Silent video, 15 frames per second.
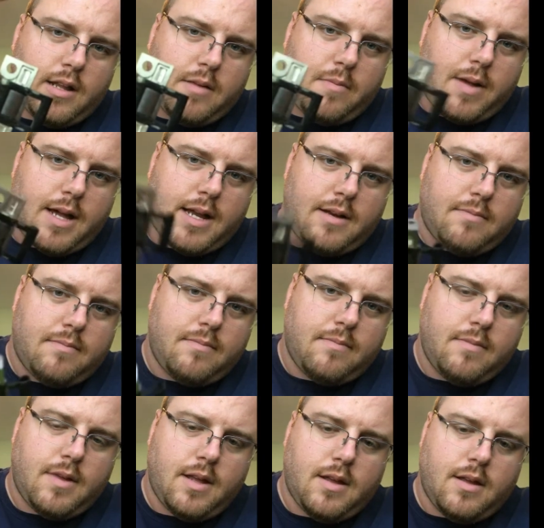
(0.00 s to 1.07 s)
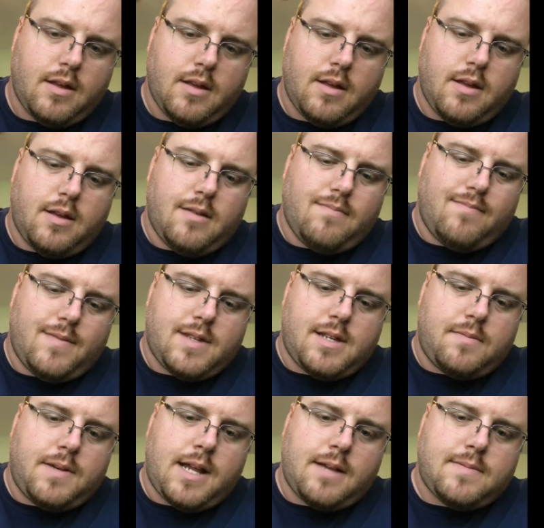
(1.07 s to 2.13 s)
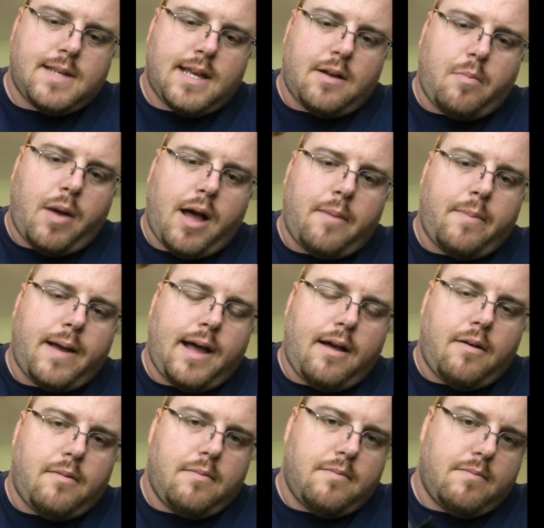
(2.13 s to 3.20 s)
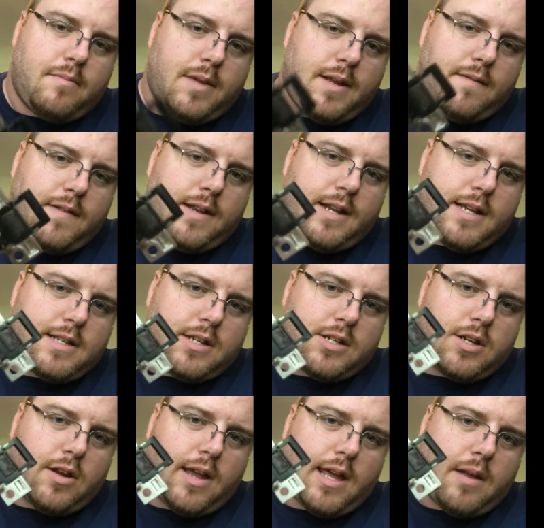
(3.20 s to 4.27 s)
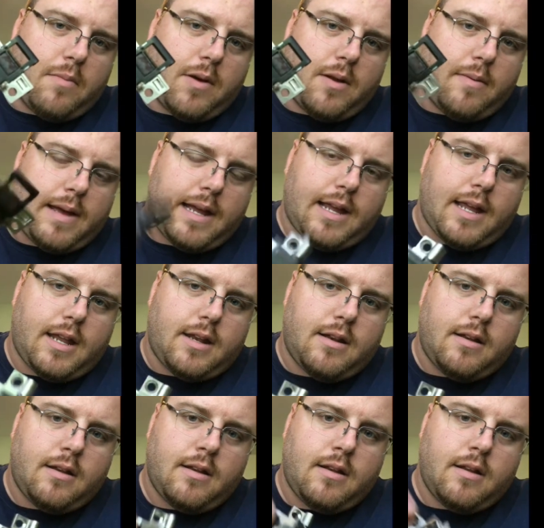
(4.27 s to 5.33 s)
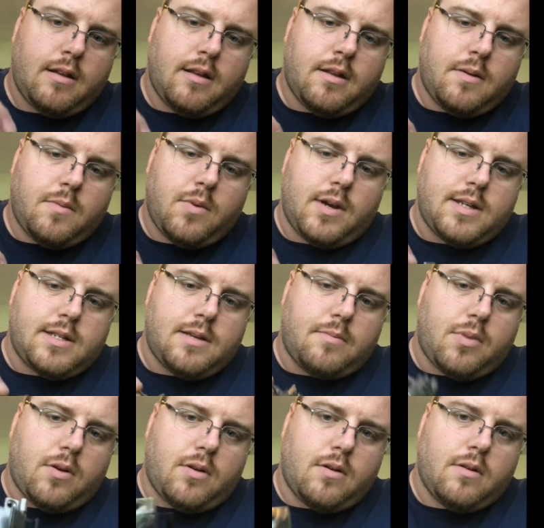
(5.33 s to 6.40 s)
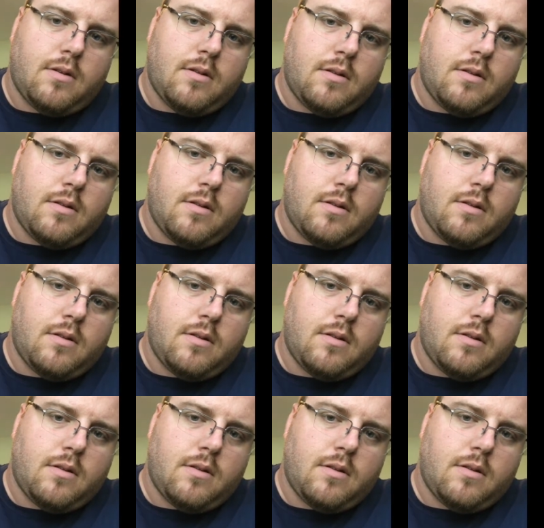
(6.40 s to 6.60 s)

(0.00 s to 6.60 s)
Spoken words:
on the bottom. Sometimes that'll pop out, but if it does, I'll show you how to put it back in. Pretty simple.